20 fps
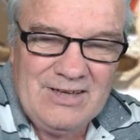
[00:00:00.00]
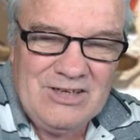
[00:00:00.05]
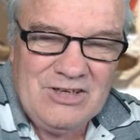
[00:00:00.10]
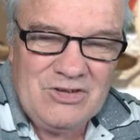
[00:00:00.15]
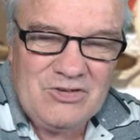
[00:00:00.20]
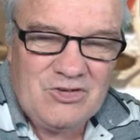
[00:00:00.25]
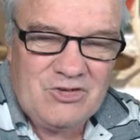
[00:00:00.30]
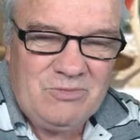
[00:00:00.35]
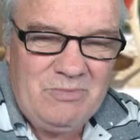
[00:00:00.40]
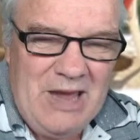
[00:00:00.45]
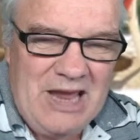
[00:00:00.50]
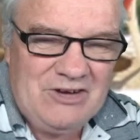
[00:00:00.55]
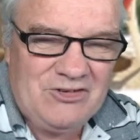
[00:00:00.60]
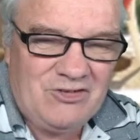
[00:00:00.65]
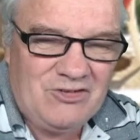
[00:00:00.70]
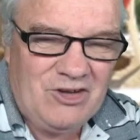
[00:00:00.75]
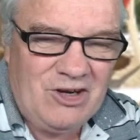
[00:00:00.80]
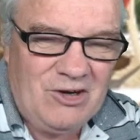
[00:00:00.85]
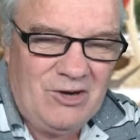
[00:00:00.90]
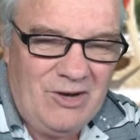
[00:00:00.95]

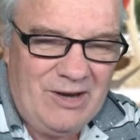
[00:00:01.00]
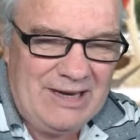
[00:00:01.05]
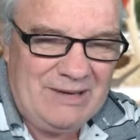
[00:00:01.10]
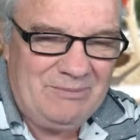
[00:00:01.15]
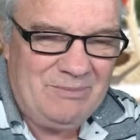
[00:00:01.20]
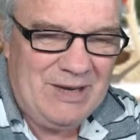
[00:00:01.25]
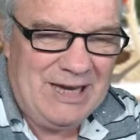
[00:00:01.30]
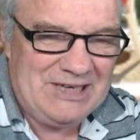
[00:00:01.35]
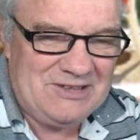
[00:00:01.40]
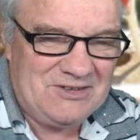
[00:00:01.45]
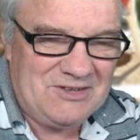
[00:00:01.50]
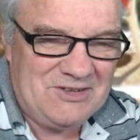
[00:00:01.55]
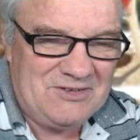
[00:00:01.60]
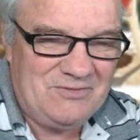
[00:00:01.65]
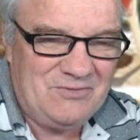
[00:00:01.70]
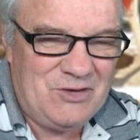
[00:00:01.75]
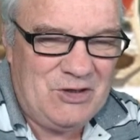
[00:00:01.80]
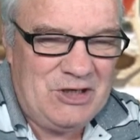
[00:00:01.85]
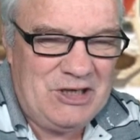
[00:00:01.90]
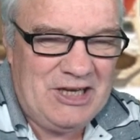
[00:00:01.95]
smash the like
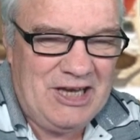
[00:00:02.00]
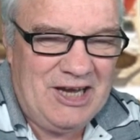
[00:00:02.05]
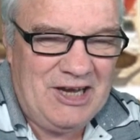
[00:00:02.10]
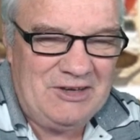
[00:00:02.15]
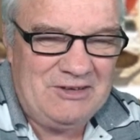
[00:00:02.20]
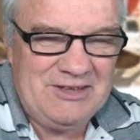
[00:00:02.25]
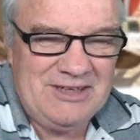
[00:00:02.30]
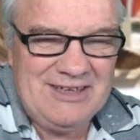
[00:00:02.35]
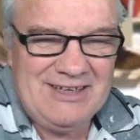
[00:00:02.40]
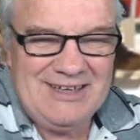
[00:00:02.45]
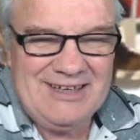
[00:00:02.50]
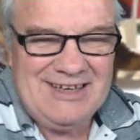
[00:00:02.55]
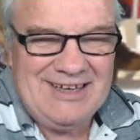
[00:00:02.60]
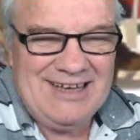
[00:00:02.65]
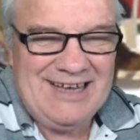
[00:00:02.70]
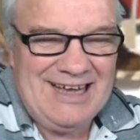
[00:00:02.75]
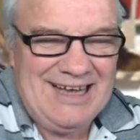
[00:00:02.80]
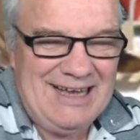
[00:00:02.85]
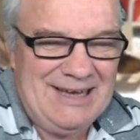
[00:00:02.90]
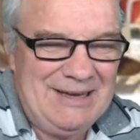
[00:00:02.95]
button video.
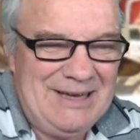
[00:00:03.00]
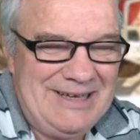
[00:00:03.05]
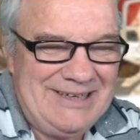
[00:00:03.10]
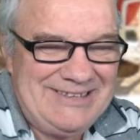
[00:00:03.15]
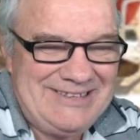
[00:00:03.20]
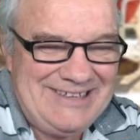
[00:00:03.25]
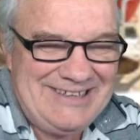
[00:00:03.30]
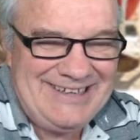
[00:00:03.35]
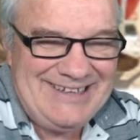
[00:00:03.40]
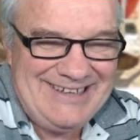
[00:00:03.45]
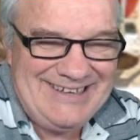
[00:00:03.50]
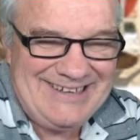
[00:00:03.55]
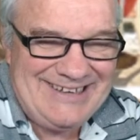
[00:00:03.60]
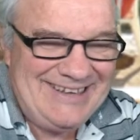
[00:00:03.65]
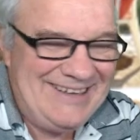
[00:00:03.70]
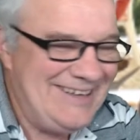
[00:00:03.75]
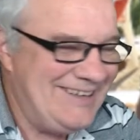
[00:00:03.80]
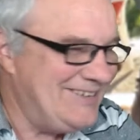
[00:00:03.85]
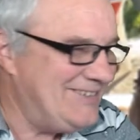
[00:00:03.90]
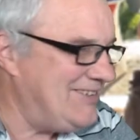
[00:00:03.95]
I
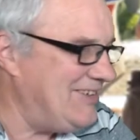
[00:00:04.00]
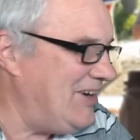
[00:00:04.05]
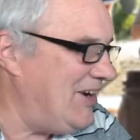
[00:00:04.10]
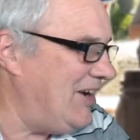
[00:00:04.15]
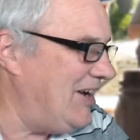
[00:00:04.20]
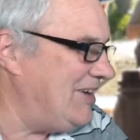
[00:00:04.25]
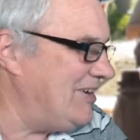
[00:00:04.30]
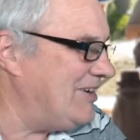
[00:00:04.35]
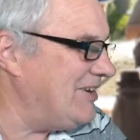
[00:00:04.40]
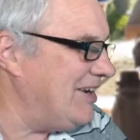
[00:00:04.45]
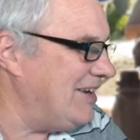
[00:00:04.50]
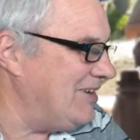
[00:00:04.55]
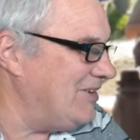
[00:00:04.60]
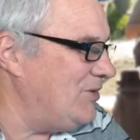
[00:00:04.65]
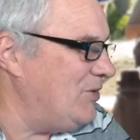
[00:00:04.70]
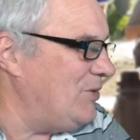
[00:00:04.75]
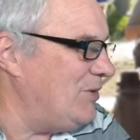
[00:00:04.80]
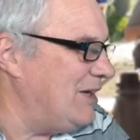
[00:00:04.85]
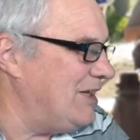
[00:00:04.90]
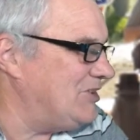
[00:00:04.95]
don't know,
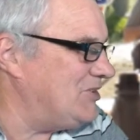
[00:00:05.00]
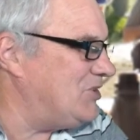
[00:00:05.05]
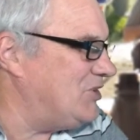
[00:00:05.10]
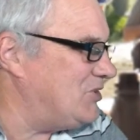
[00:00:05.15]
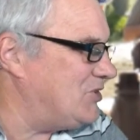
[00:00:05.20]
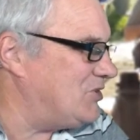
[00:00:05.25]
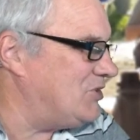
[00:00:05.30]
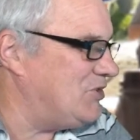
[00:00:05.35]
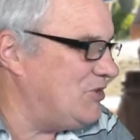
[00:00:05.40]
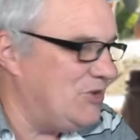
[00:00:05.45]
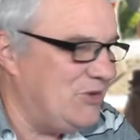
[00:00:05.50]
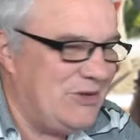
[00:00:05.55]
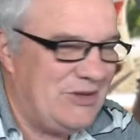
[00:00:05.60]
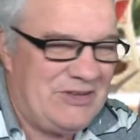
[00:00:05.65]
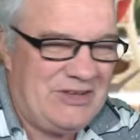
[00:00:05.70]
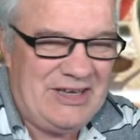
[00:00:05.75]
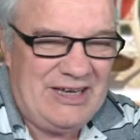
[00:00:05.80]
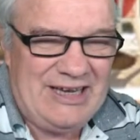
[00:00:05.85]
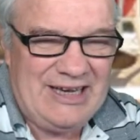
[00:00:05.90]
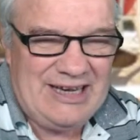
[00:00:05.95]
always used to do
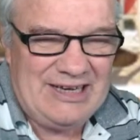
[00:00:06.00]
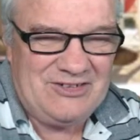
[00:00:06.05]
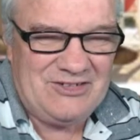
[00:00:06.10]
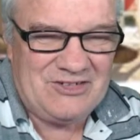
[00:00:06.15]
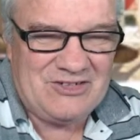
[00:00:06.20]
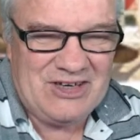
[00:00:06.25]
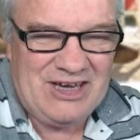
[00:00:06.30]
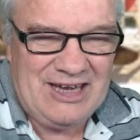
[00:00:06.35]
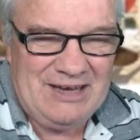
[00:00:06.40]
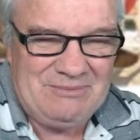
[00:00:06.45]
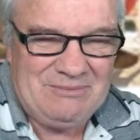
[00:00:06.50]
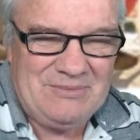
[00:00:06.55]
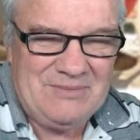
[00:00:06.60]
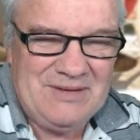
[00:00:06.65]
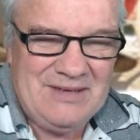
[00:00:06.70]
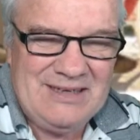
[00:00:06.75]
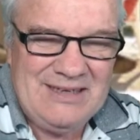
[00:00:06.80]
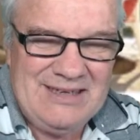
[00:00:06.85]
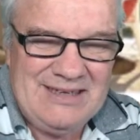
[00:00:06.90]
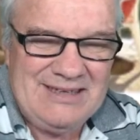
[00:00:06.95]
it there.
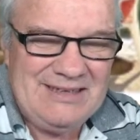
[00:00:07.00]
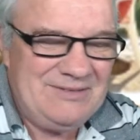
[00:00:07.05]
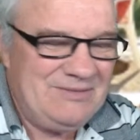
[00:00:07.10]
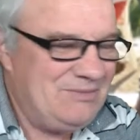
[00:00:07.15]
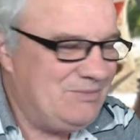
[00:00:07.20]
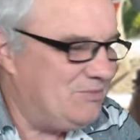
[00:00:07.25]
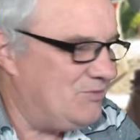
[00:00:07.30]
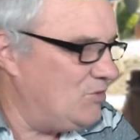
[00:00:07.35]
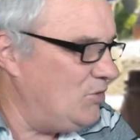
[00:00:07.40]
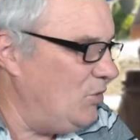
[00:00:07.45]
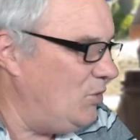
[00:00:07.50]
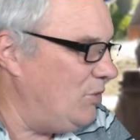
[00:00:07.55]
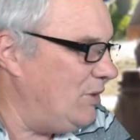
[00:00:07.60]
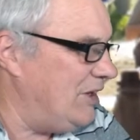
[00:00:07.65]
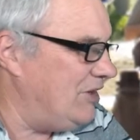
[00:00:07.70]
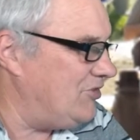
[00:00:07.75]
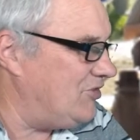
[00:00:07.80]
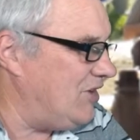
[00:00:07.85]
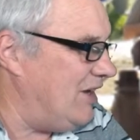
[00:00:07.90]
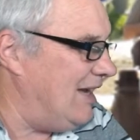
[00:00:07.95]
It's
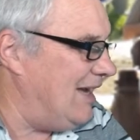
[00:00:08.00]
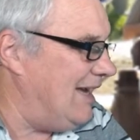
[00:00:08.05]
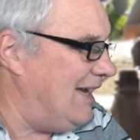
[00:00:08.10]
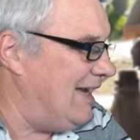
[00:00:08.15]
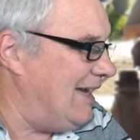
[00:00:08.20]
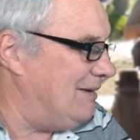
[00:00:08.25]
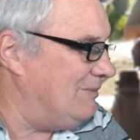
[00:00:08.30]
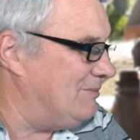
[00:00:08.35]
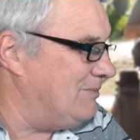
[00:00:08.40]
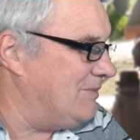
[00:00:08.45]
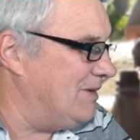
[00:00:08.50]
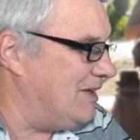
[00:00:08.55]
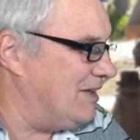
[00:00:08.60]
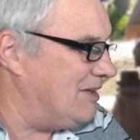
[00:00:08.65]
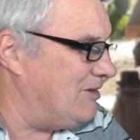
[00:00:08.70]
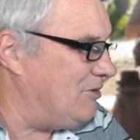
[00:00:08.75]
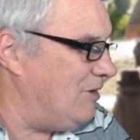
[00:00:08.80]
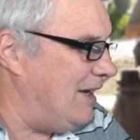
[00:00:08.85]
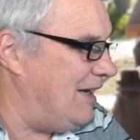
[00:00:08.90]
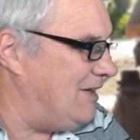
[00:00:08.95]
always
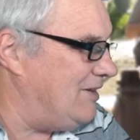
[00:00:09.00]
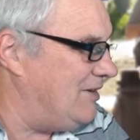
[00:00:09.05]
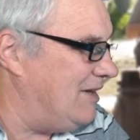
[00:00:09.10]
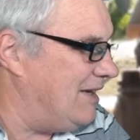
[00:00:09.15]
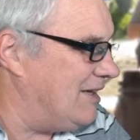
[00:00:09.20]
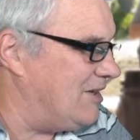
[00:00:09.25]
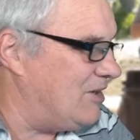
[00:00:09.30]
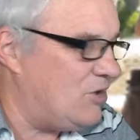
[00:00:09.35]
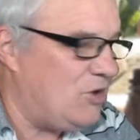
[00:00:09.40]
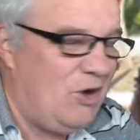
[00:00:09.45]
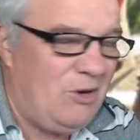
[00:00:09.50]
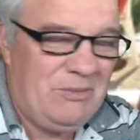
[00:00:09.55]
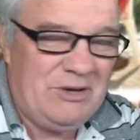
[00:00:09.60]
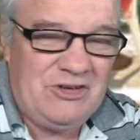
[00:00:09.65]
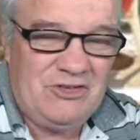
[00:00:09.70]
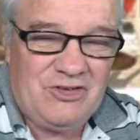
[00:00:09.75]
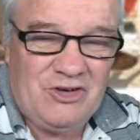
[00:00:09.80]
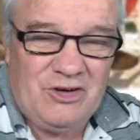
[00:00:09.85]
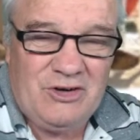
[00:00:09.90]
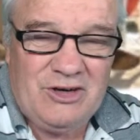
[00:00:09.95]
a great
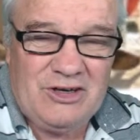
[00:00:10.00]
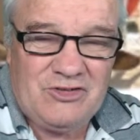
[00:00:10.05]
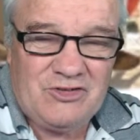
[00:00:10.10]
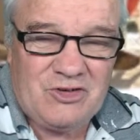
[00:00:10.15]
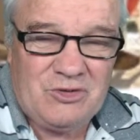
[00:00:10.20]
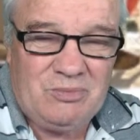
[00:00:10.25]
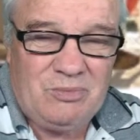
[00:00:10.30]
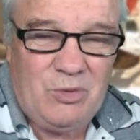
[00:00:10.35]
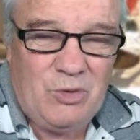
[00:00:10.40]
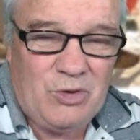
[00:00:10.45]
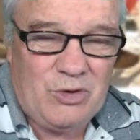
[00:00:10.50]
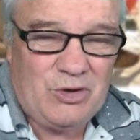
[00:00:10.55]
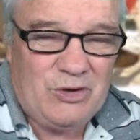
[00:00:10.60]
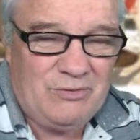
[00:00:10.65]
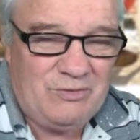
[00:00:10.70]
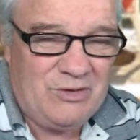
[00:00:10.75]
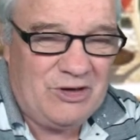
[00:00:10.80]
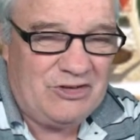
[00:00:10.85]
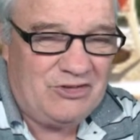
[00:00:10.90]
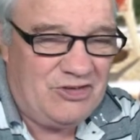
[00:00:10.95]
commenter and supporter
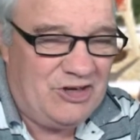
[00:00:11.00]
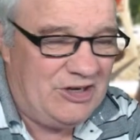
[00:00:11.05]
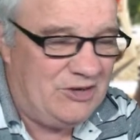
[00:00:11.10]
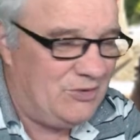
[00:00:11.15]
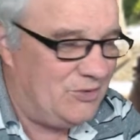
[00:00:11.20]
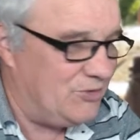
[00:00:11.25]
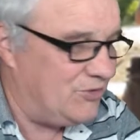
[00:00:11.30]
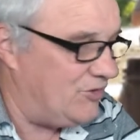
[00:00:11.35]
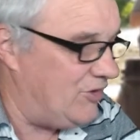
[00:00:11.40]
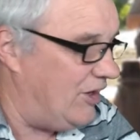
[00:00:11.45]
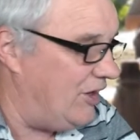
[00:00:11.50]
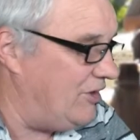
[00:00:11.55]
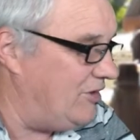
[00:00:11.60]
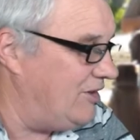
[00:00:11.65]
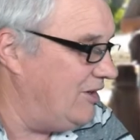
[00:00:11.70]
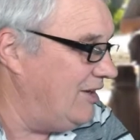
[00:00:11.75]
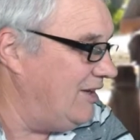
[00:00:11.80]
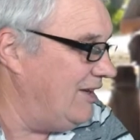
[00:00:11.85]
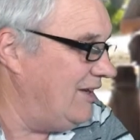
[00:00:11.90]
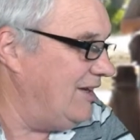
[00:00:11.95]
of my channel.
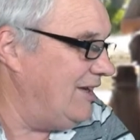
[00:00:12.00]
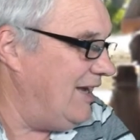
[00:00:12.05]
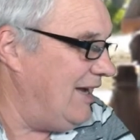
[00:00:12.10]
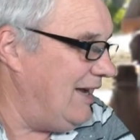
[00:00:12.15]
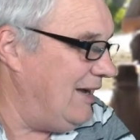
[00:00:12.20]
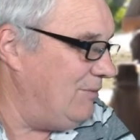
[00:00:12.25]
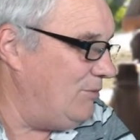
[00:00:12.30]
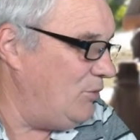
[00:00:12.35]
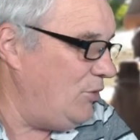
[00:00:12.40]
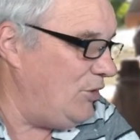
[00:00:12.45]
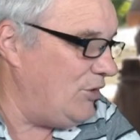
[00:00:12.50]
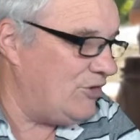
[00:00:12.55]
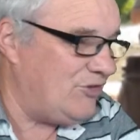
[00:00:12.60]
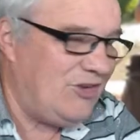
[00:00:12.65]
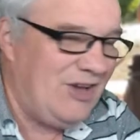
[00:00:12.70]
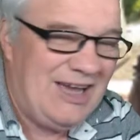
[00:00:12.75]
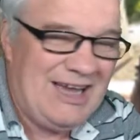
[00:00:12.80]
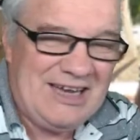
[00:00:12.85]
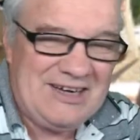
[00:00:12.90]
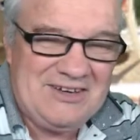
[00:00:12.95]
So Works
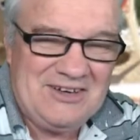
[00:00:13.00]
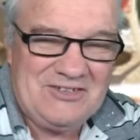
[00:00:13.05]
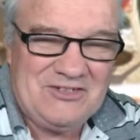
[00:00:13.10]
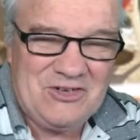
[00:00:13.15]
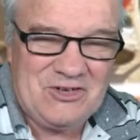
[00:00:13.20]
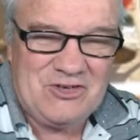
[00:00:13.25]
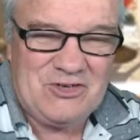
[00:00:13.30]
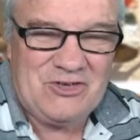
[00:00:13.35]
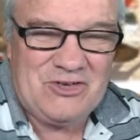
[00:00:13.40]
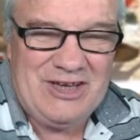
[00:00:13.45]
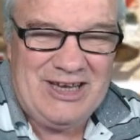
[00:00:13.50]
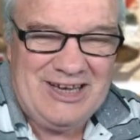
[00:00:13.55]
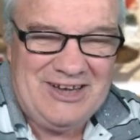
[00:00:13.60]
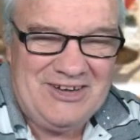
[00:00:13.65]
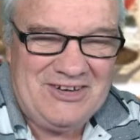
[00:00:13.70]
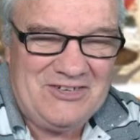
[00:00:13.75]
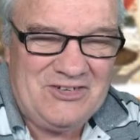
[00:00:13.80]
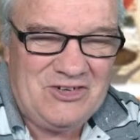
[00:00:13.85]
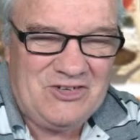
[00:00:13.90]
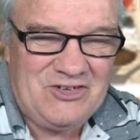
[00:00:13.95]
Hard, I just love